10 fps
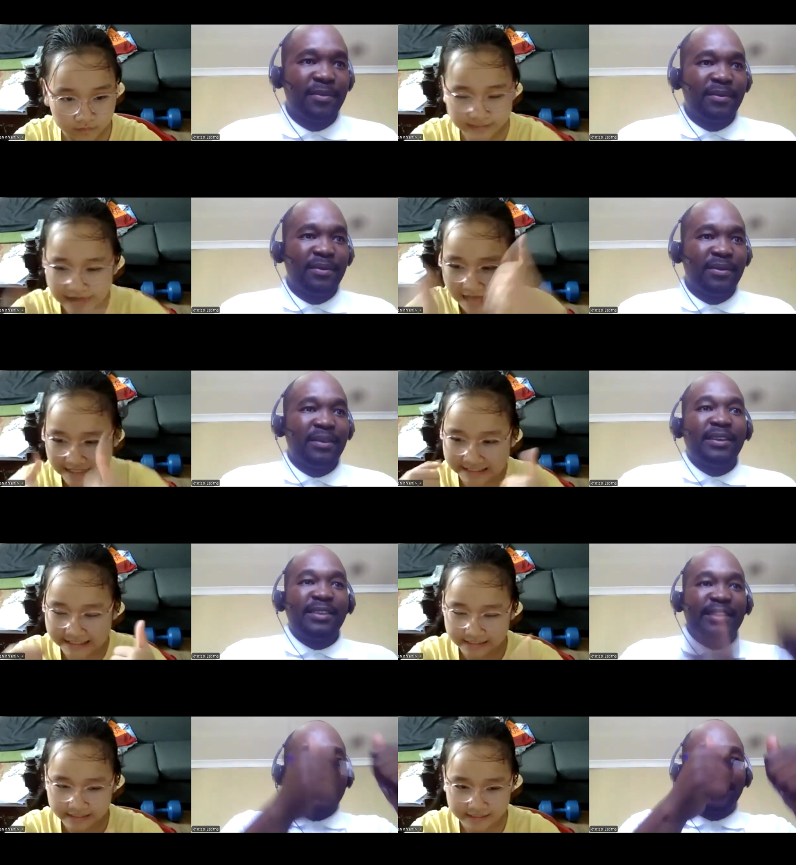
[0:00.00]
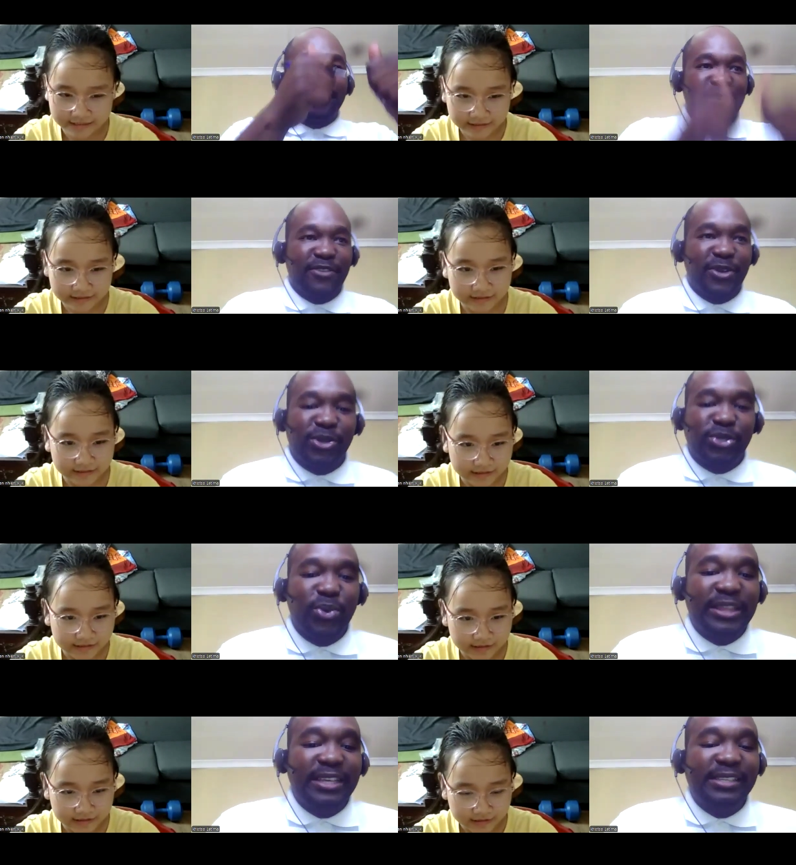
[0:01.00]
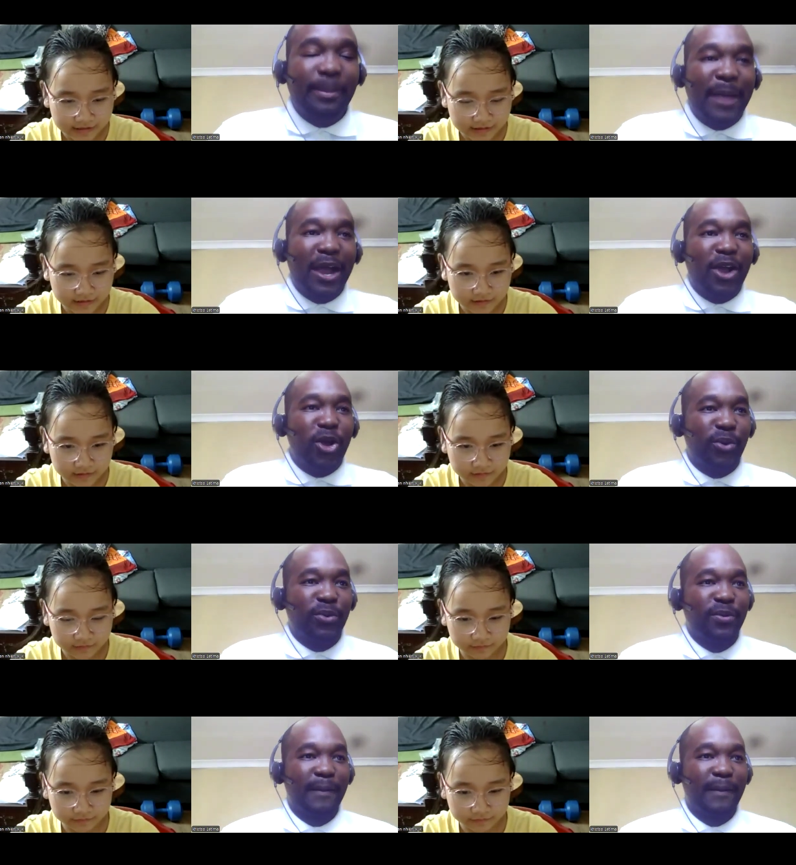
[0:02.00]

Speaker 1: Yes. Yes, very good. Where does the bug go?